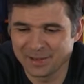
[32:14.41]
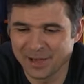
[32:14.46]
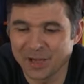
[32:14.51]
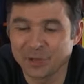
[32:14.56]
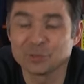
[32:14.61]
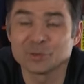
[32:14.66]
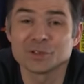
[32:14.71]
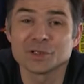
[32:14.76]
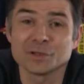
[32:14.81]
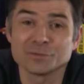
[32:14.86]
I
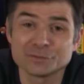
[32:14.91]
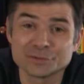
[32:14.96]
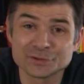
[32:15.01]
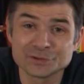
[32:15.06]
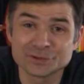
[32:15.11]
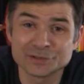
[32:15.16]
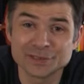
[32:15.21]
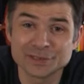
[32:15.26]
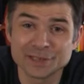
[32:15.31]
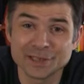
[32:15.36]
would love to
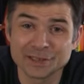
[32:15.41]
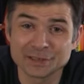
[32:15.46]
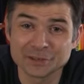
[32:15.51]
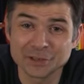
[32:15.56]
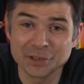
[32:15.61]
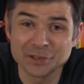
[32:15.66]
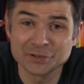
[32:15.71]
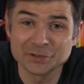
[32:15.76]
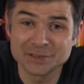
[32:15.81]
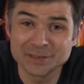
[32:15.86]
see and
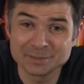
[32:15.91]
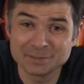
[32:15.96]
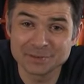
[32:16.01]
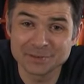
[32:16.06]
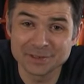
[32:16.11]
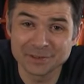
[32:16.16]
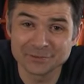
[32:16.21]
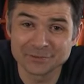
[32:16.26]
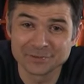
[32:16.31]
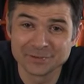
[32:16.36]
go deep
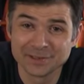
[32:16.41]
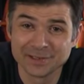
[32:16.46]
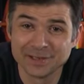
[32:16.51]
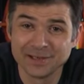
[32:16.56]
enough